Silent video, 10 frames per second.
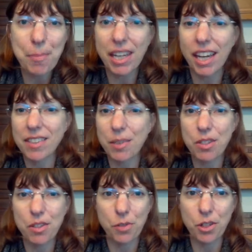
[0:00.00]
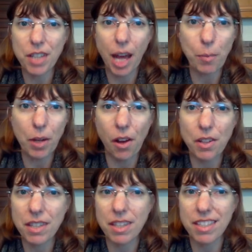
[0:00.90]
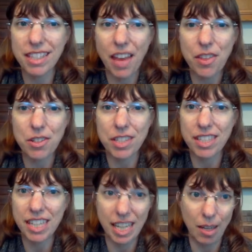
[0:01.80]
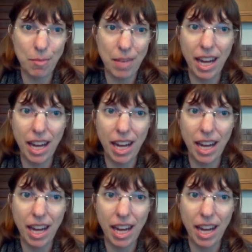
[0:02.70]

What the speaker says: because it was the first time we all did this together as a team.